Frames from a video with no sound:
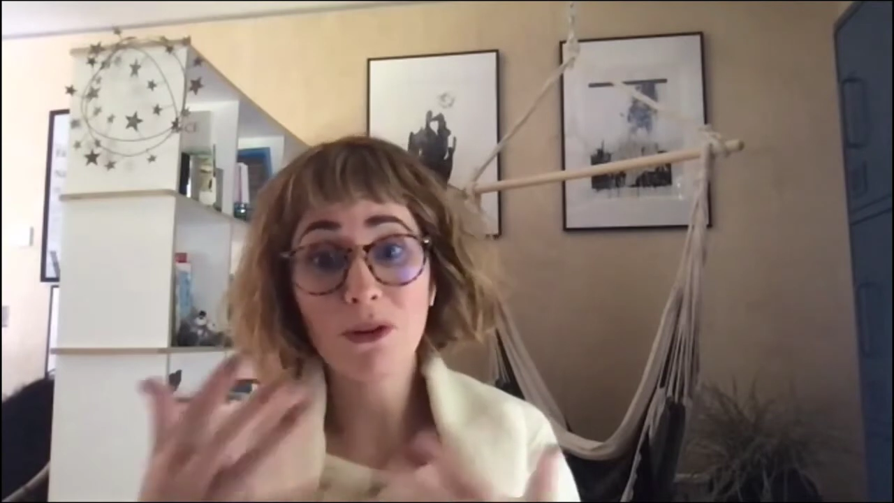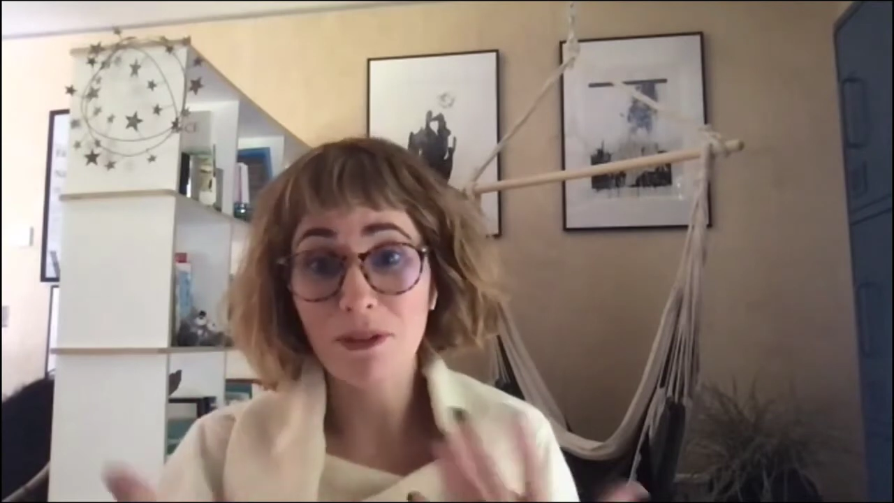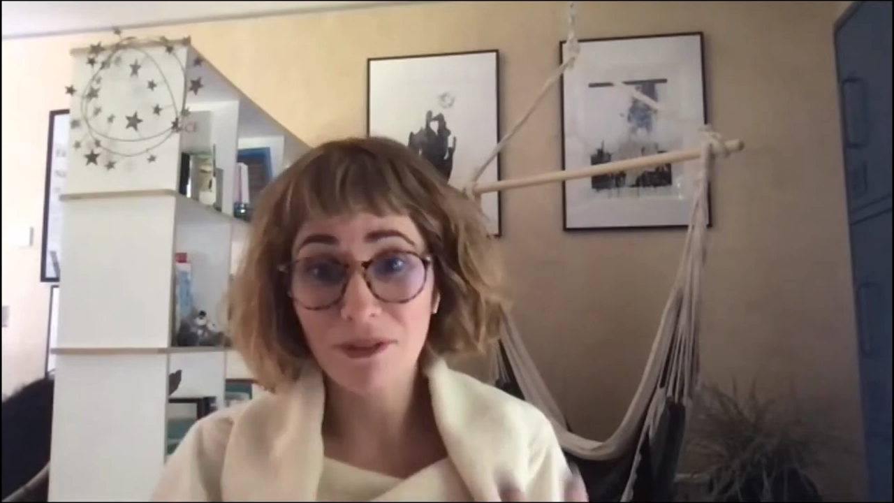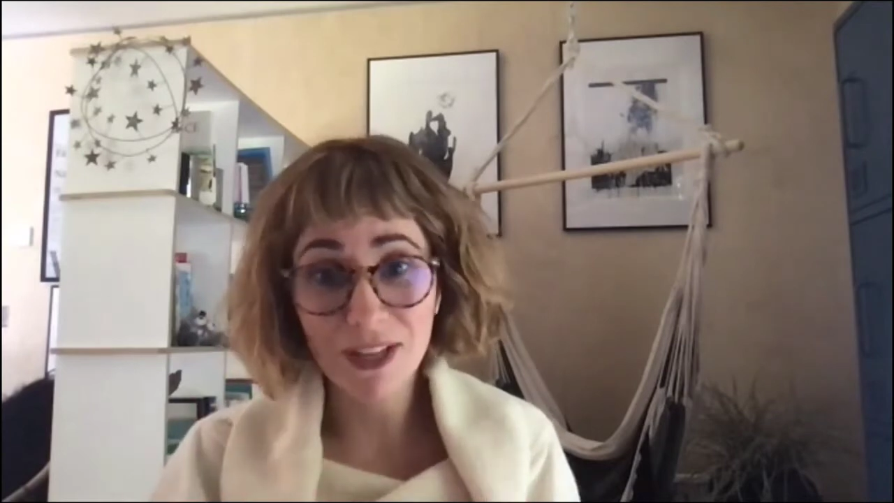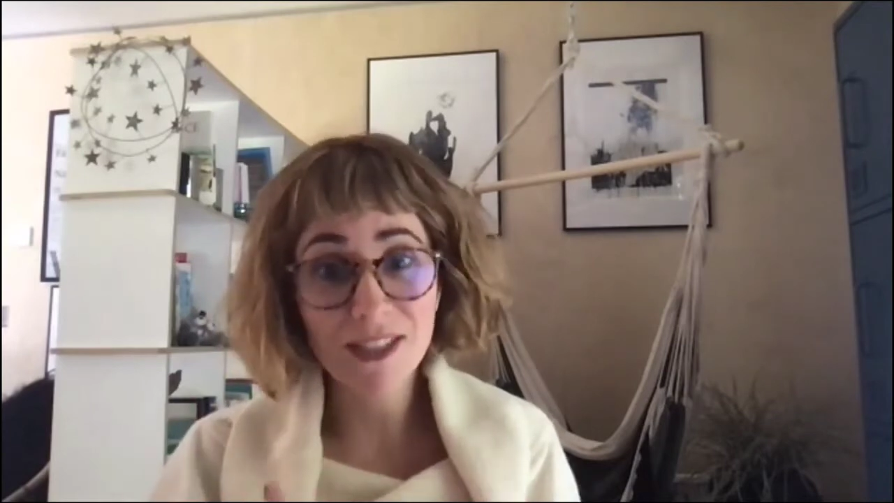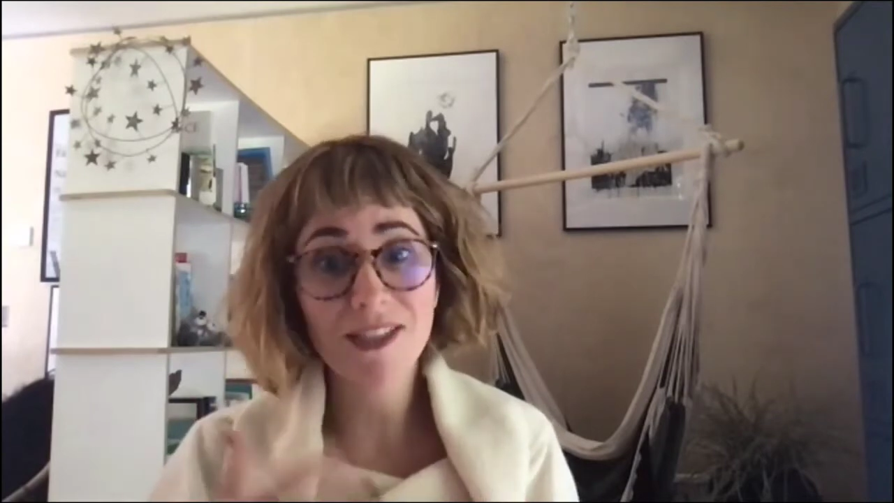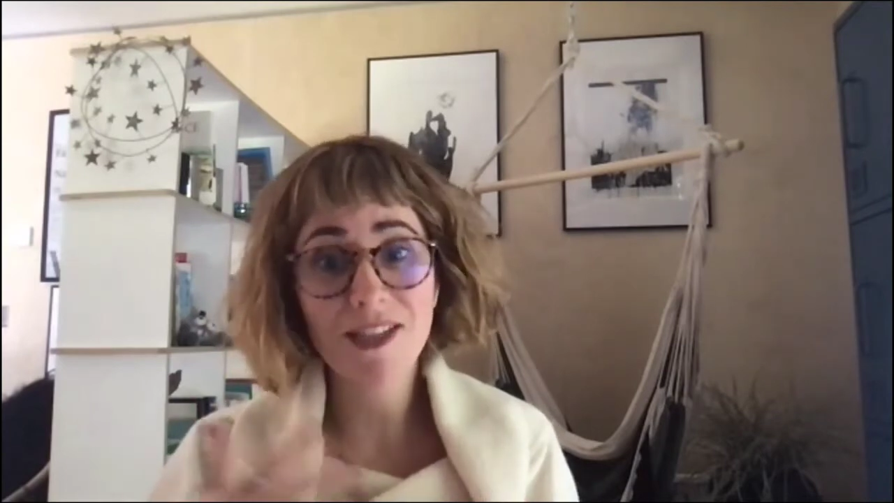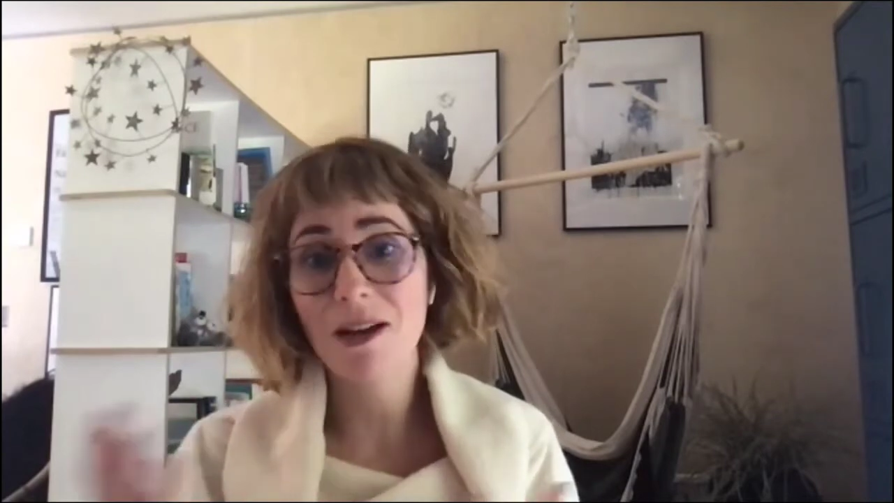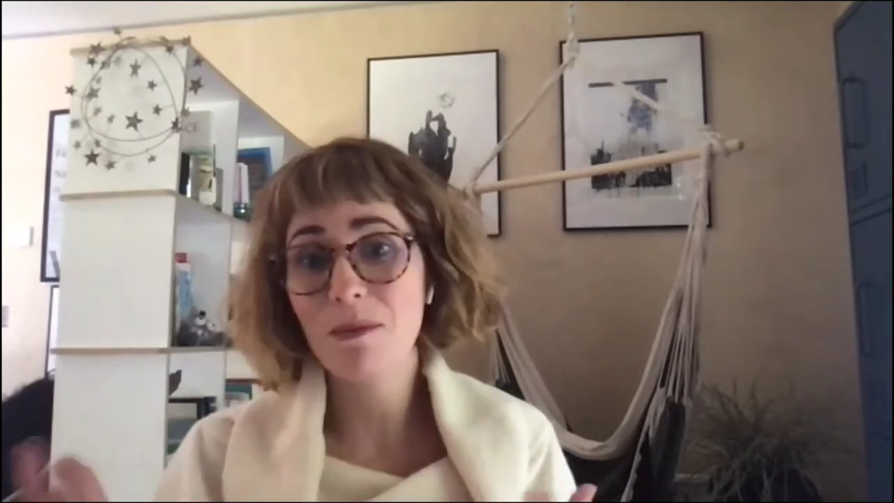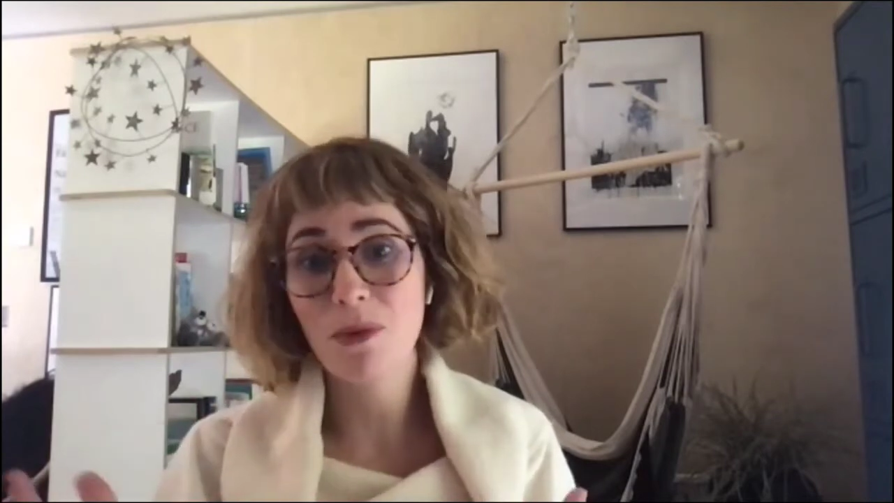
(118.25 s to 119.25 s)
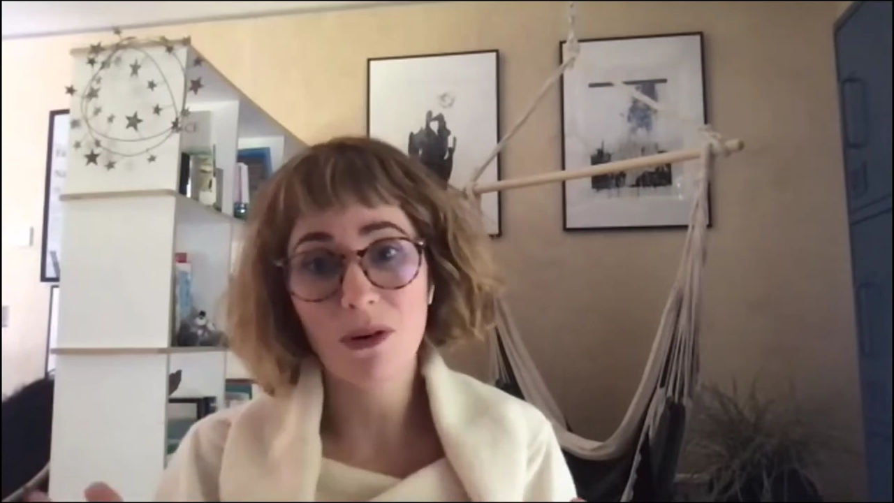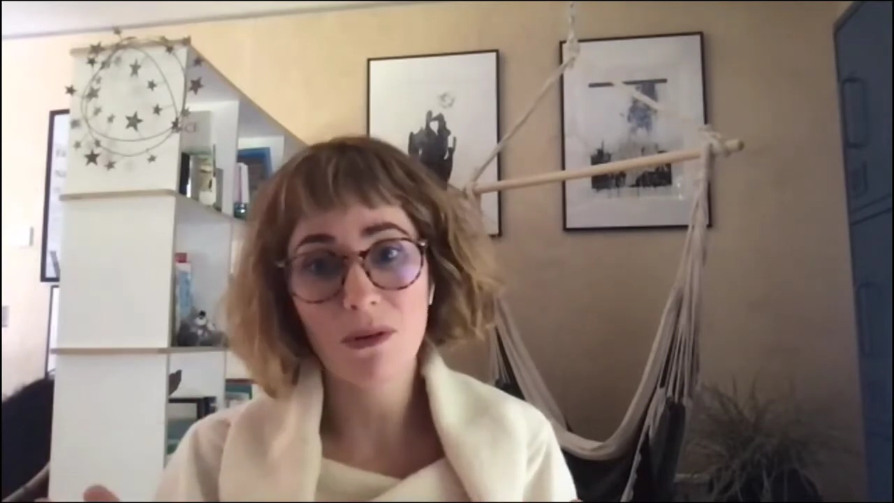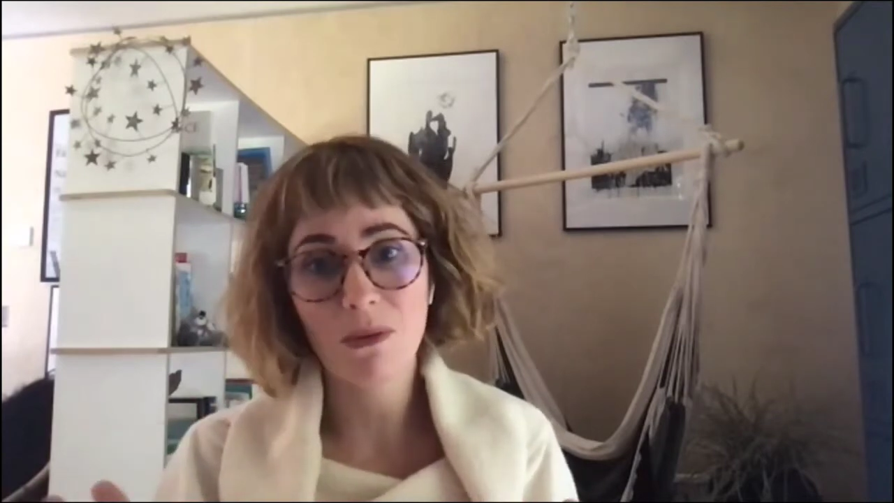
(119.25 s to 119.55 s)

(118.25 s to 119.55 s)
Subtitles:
or FaceTime or